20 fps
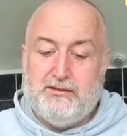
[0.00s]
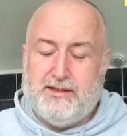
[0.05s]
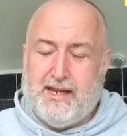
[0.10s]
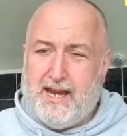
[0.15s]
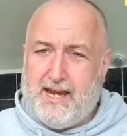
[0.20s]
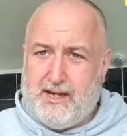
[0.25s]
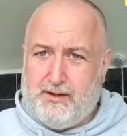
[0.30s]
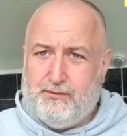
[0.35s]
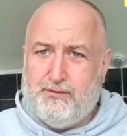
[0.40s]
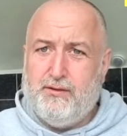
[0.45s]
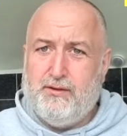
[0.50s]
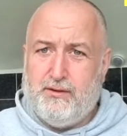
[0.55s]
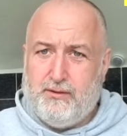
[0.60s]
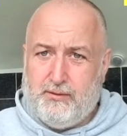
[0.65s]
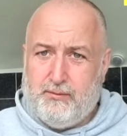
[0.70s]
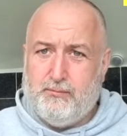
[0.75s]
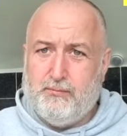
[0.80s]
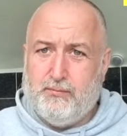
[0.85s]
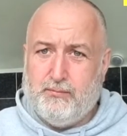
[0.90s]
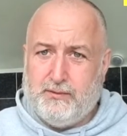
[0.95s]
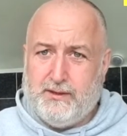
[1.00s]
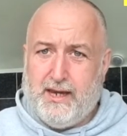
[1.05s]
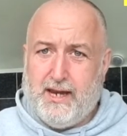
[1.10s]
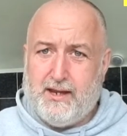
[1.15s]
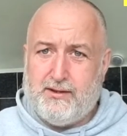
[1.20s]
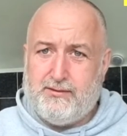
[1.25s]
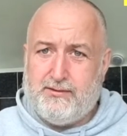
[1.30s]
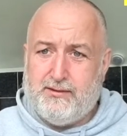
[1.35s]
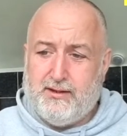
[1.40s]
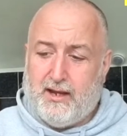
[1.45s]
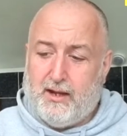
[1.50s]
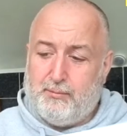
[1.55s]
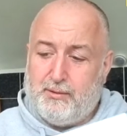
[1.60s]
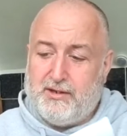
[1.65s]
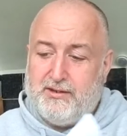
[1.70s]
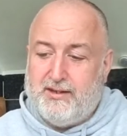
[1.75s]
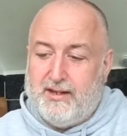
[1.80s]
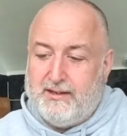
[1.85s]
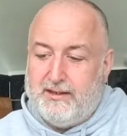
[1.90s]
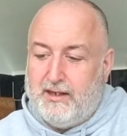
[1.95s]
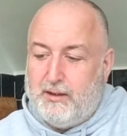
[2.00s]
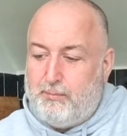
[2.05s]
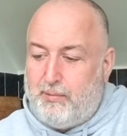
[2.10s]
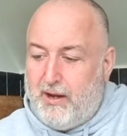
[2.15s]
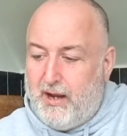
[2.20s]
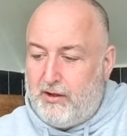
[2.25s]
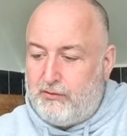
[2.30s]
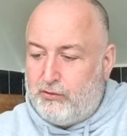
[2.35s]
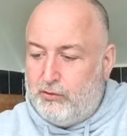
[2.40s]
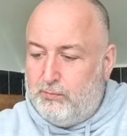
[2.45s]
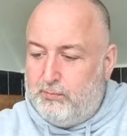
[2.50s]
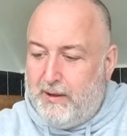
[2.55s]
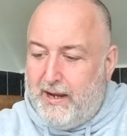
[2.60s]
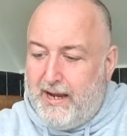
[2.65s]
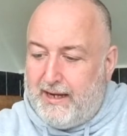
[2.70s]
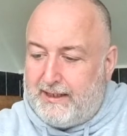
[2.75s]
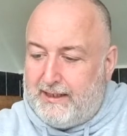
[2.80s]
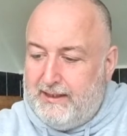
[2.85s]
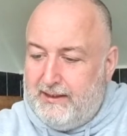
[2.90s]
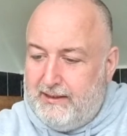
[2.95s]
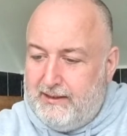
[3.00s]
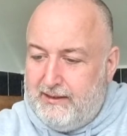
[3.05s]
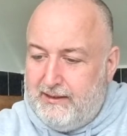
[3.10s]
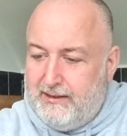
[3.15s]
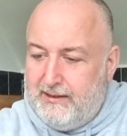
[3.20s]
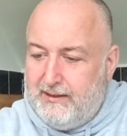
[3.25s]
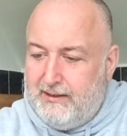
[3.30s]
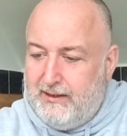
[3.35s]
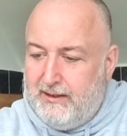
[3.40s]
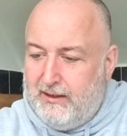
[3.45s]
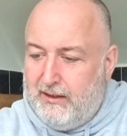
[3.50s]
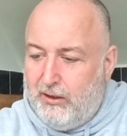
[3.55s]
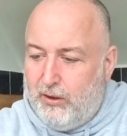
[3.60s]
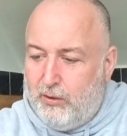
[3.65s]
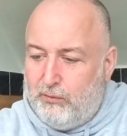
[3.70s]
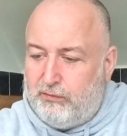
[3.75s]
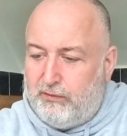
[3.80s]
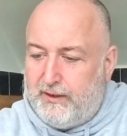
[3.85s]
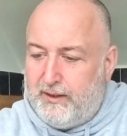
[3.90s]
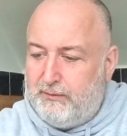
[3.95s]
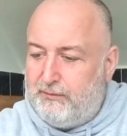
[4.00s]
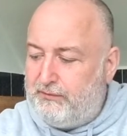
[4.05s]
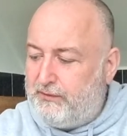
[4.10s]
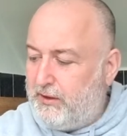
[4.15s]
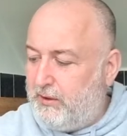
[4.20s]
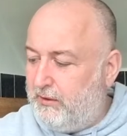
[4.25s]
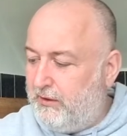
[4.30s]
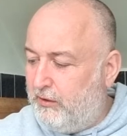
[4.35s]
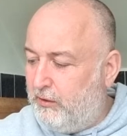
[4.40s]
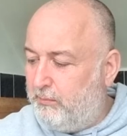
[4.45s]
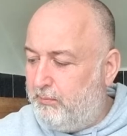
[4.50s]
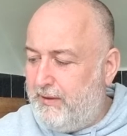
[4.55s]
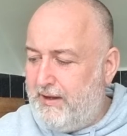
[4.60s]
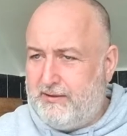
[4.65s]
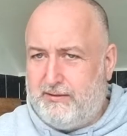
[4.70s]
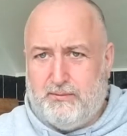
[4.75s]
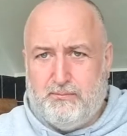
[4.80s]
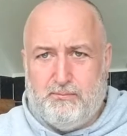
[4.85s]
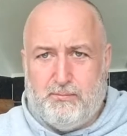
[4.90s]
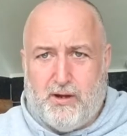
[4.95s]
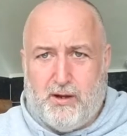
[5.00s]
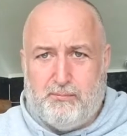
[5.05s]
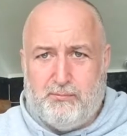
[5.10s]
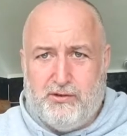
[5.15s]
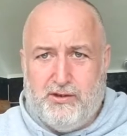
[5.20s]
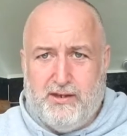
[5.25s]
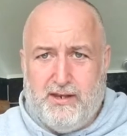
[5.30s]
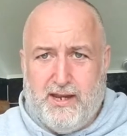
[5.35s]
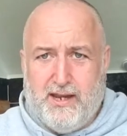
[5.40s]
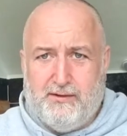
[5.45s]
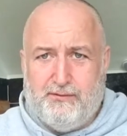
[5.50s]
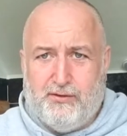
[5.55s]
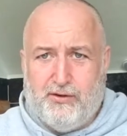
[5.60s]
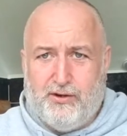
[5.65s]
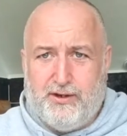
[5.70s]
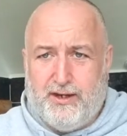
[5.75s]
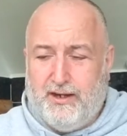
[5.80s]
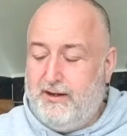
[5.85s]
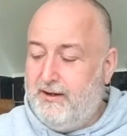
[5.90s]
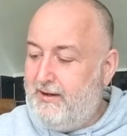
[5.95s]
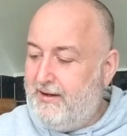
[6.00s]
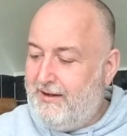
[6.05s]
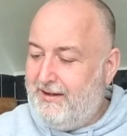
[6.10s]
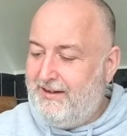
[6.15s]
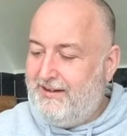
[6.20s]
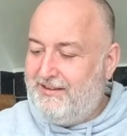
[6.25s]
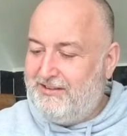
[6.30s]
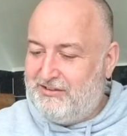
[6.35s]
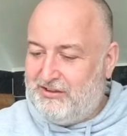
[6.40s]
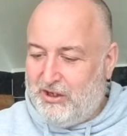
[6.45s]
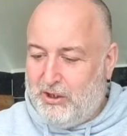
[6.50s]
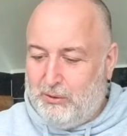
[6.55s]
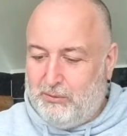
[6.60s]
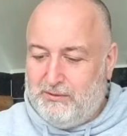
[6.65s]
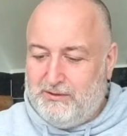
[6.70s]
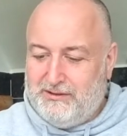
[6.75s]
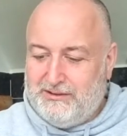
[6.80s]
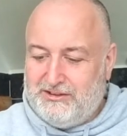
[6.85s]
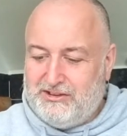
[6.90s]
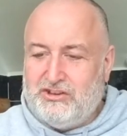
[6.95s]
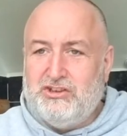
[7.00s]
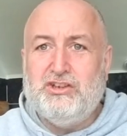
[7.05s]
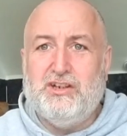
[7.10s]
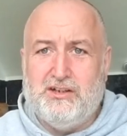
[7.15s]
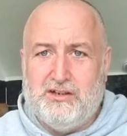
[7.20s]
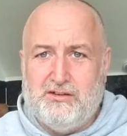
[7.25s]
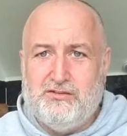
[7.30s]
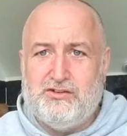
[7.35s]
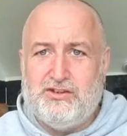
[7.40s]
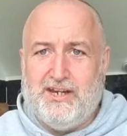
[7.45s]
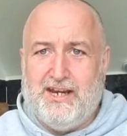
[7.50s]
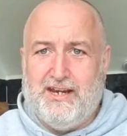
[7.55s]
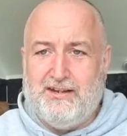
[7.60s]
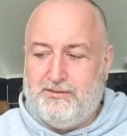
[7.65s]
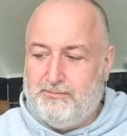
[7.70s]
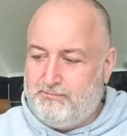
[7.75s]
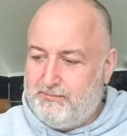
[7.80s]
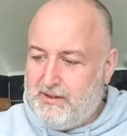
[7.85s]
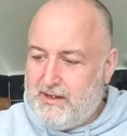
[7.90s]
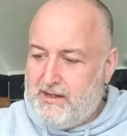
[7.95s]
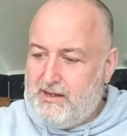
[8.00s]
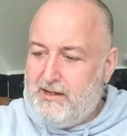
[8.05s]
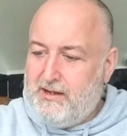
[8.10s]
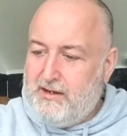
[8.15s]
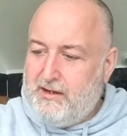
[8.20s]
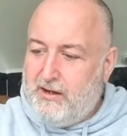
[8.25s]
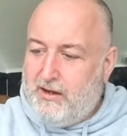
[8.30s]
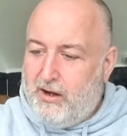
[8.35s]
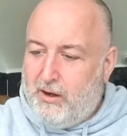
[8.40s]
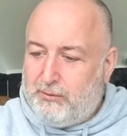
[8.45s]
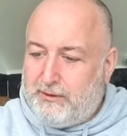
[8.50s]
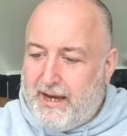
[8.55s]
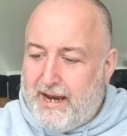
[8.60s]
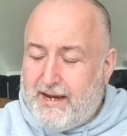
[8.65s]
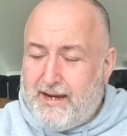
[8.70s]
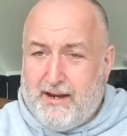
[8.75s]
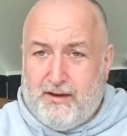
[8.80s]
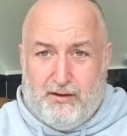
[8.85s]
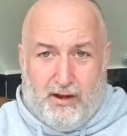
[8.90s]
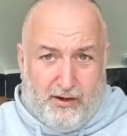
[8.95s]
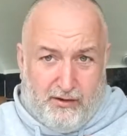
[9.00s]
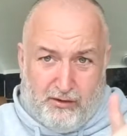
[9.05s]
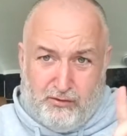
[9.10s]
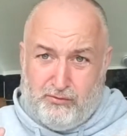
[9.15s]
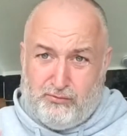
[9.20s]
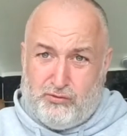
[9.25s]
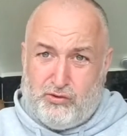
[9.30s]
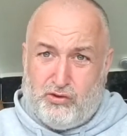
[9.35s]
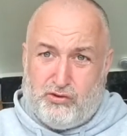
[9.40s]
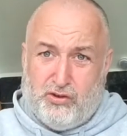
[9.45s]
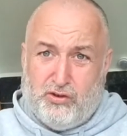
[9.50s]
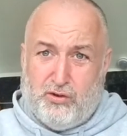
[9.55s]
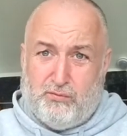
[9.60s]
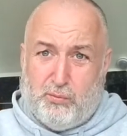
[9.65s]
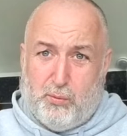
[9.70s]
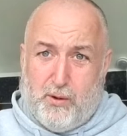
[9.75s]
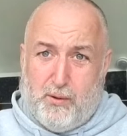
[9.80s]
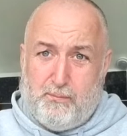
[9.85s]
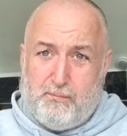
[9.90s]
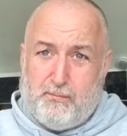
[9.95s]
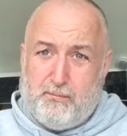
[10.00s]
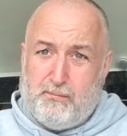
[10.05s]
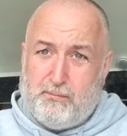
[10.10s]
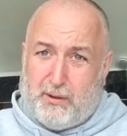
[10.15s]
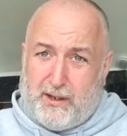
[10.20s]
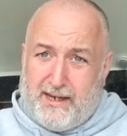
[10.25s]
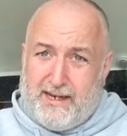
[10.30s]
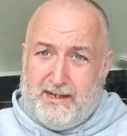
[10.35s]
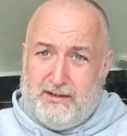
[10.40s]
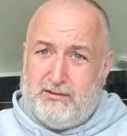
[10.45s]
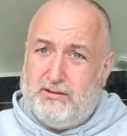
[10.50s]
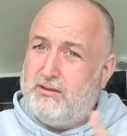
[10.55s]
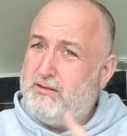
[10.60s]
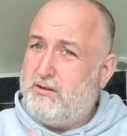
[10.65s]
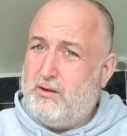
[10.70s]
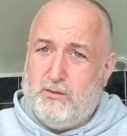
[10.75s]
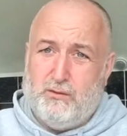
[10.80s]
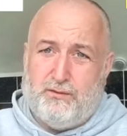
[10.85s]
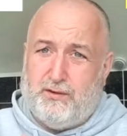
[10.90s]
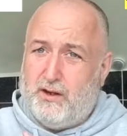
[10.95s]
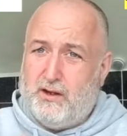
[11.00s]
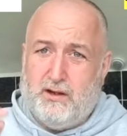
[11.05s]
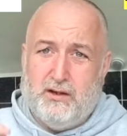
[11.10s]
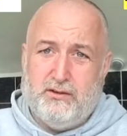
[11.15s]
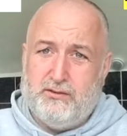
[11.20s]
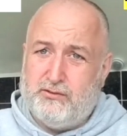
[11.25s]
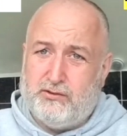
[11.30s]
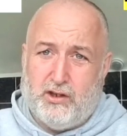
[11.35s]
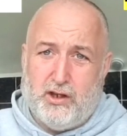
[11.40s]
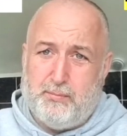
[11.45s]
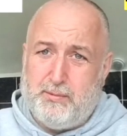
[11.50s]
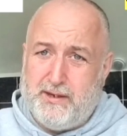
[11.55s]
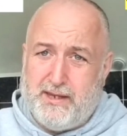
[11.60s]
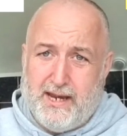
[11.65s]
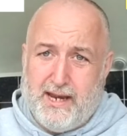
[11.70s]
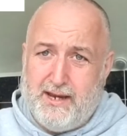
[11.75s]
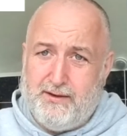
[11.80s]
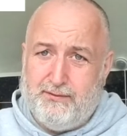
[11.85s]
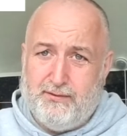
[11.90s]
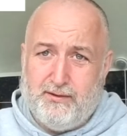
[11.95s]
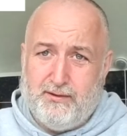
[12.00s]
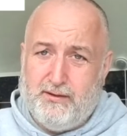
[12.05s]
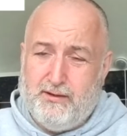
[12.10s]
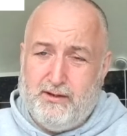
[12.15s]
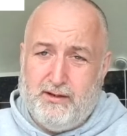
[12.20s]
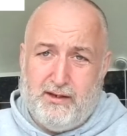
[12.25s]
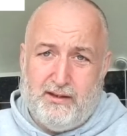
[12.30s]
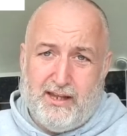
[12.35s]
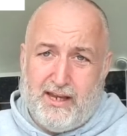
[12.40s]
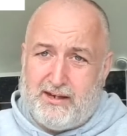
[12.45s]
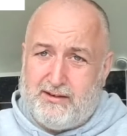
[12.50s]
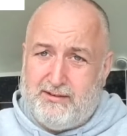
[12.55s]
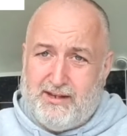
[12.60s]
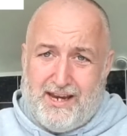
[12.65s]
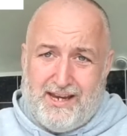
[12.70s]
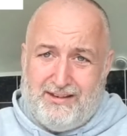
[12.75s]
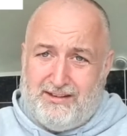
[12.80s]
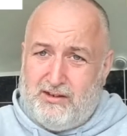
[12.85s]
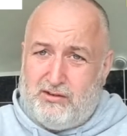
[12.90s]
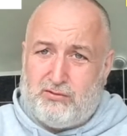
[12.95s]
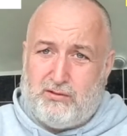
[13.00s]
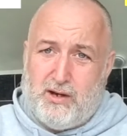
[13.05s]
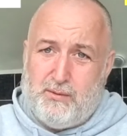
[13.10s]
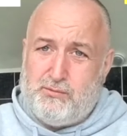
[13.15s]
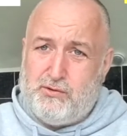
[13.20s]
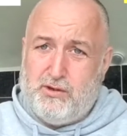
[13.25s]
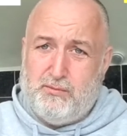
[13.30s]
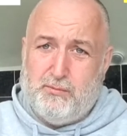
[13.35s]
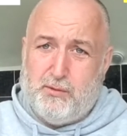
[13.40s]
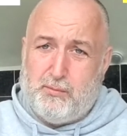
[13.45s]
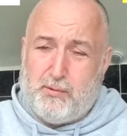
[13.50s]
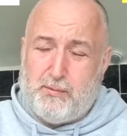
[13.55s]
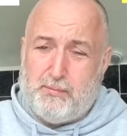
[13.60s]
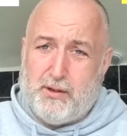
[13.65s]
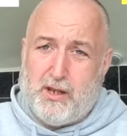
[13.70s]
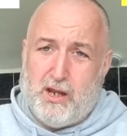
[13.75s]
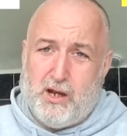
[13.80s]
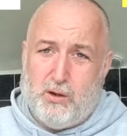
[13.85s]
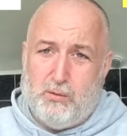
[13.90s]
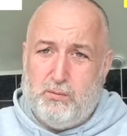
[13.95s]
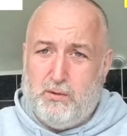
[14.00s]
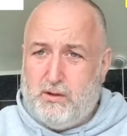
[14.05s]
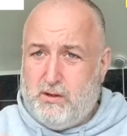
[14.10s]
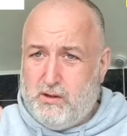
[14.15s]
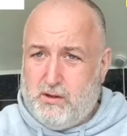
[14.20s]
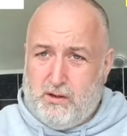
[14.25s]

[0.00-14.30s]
Dave, yes, I'll be sending a parcel back. Hopefully a few little bits and bobs in there for you. So, cheers. Okay, and just another one. Please go and follow Slurpy Dave. Like I say, description will be below.